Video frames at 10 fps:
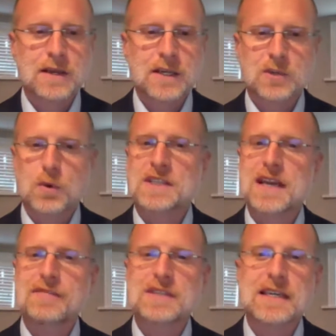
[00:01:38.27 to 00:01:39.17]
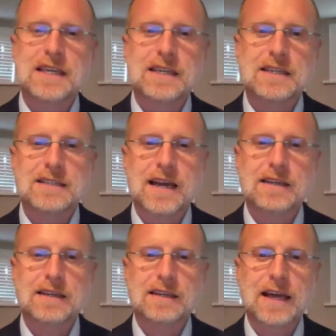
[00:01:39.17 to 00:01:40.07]
In 2017, he signed
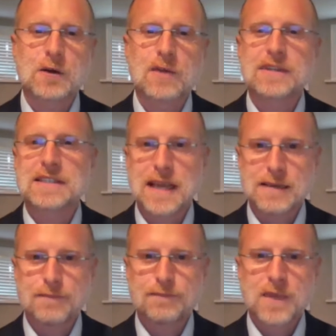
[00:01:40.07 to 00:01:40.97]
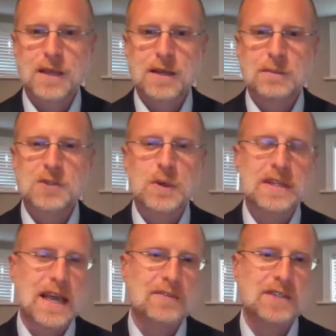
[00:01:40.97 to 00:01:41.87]
a letter of intent between
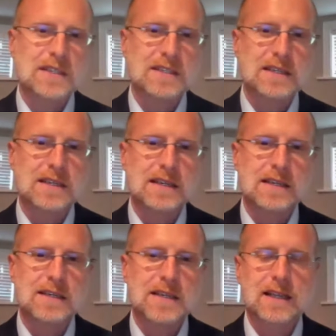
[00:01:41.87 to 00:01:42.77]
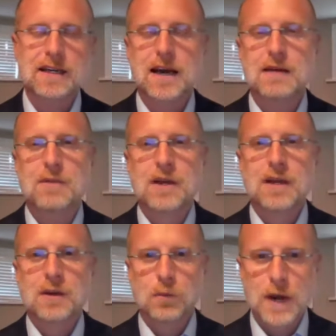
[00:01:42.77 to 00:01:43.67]
the FCC and the Telecom
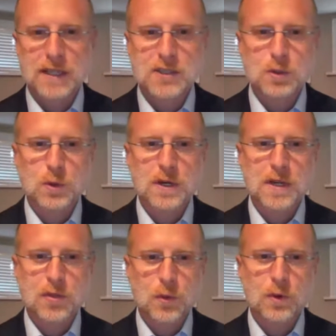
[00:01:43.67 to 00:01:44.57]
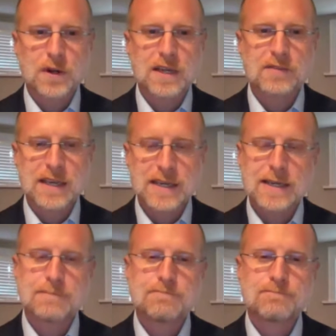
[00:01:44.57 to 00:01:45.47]
Regulatory Authority of
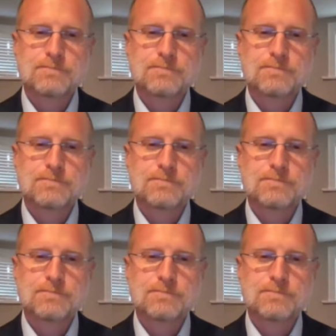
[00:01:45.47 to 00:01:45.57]
India.